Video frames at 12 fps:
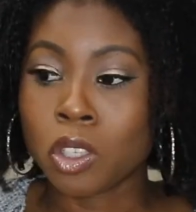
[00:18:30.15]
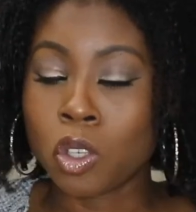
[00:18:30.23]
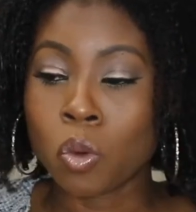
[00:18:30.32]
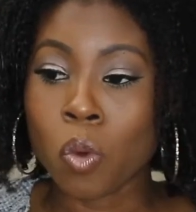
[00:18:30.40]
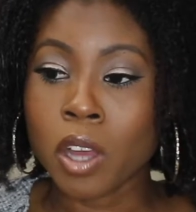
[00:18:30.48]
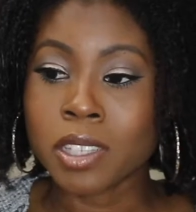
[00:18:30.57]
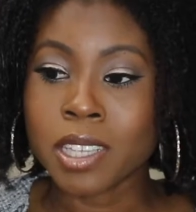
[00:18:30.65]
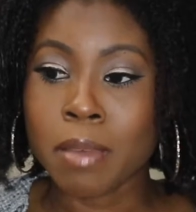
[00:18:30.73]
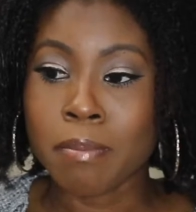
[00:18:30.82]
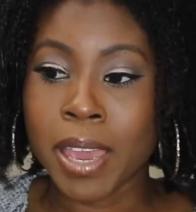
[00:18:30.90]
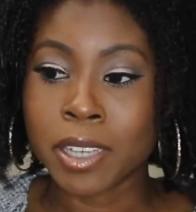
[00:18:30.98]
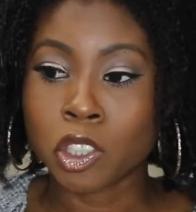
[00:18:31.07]
You want to
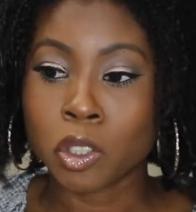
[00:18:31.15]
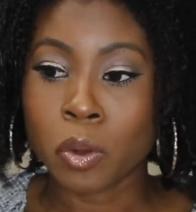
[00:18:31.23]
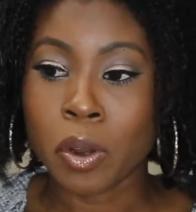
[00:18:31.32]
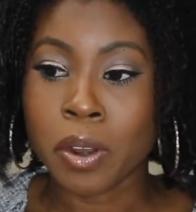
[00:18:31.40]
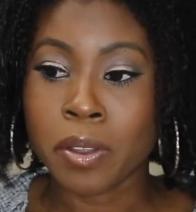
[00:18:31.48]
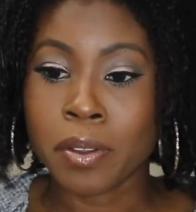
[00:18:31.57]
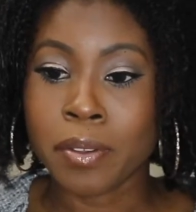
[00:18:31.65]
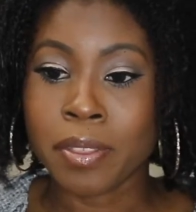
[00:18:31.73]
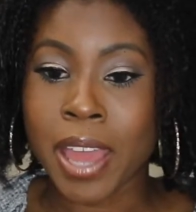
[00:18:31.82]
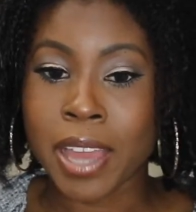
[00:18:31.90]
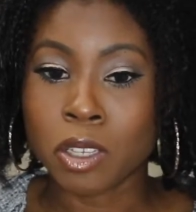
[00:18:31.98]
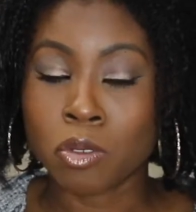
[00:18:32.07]
make sure
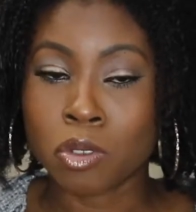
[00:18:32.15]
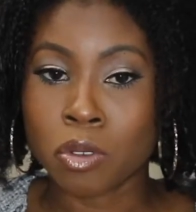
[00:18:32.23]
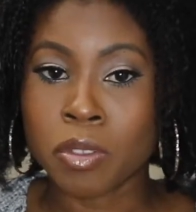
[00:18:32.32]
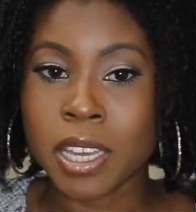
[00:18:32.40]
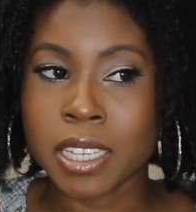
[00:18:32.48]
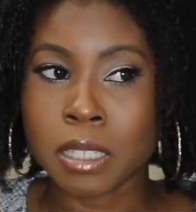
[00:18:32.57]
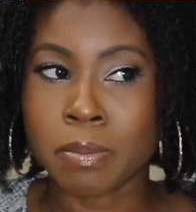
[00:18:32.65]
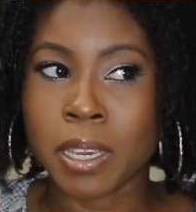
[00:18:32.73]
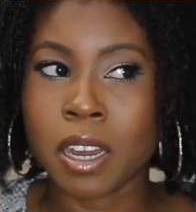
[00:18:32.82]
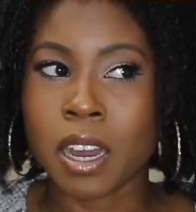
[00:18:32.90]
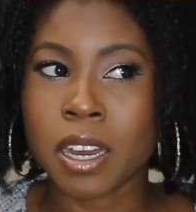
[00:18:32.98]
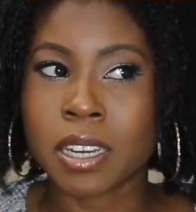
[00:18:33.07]
that you do this
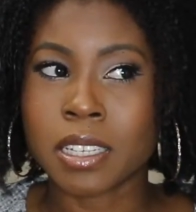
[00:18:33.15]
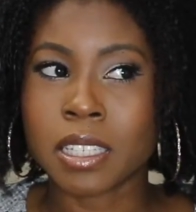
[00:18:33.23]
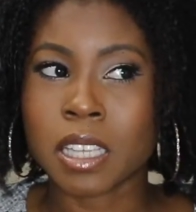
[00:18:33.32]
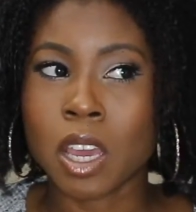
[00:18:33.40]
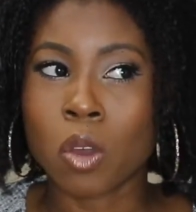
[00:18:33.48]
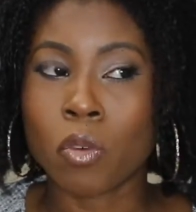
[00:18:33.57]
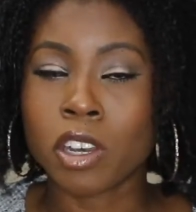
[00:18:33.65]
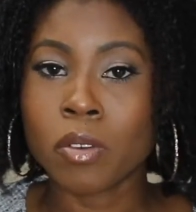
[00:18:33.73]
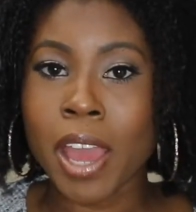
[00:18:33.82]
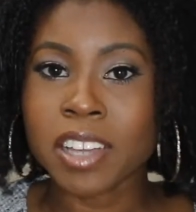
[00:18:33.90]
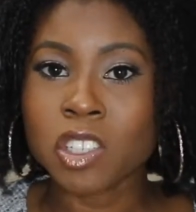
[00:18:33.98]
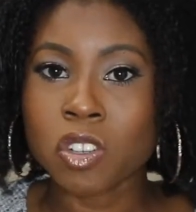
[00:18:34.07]
because when
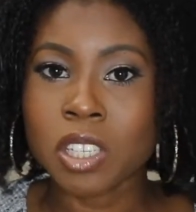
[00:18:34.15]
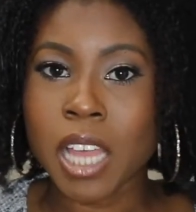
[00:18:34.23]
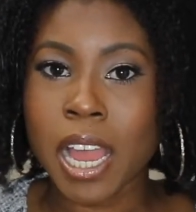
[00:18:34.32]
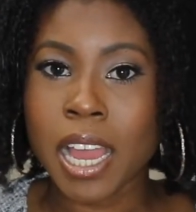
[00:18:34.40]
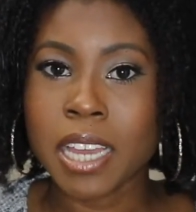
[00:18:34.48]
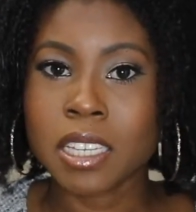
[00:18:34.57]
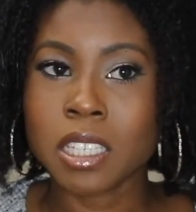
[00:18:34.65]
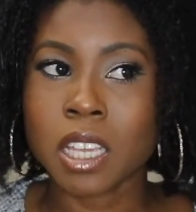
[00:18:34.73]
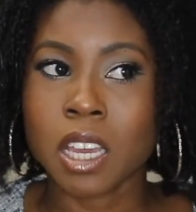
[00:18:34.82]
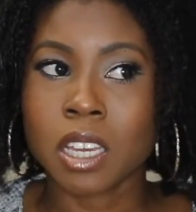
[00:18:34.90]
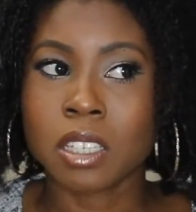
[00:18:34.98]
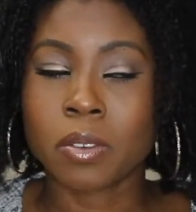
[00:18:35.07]
you exercise,
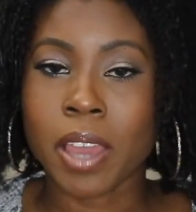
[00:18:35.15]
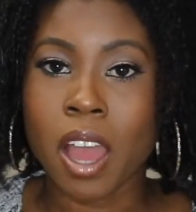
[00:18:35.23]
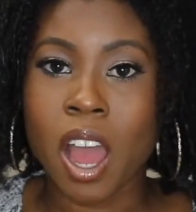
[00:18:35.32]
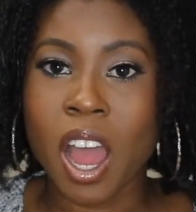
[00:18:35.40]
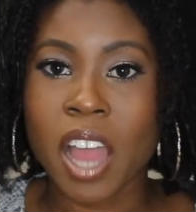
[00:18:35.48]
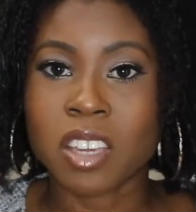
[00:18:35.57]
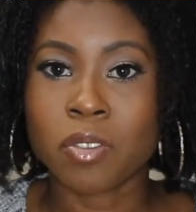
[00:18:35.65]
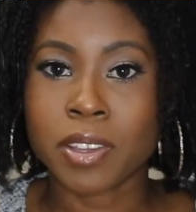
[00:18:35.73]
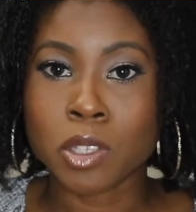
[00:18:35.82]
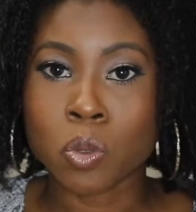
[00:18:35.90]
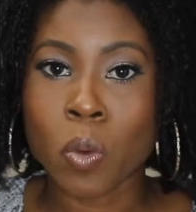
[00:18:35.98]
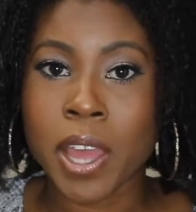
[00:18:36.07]
you get hot, you
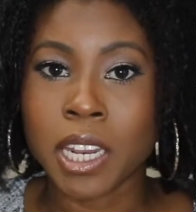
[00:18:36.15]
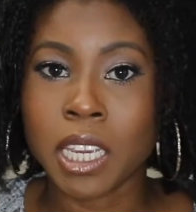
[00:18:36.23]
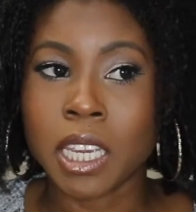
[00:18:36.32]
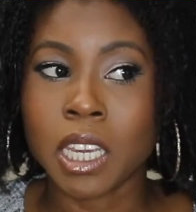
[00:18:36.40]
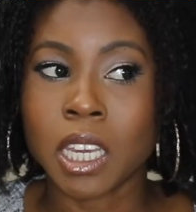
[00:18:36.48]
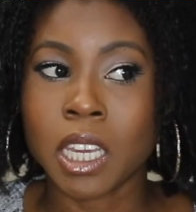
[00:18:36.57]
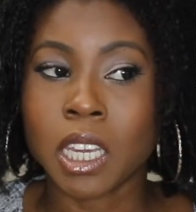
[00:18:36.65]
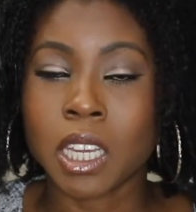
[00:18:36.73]
get sweaty,